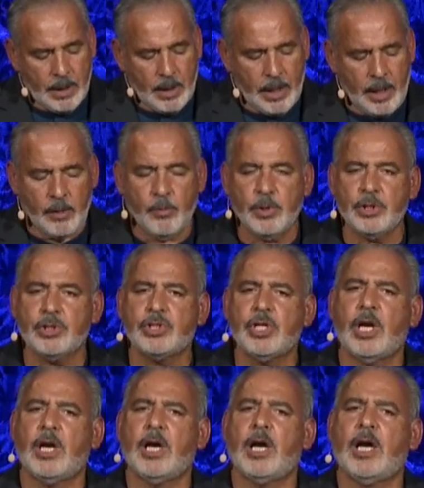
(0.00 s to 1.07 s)
and it was
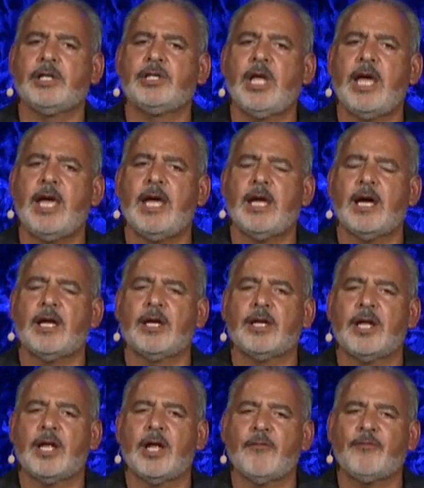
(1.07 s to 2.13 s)
uh, a day,
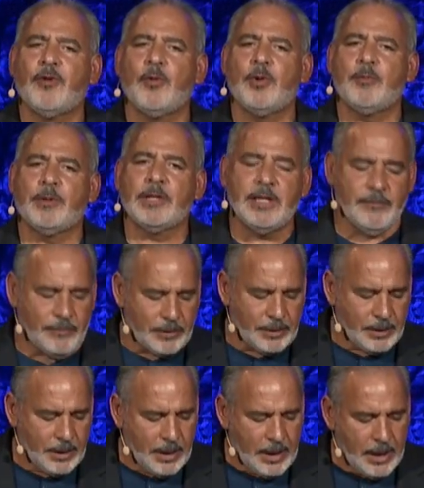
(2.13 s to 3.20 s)
uh, if you would believe it,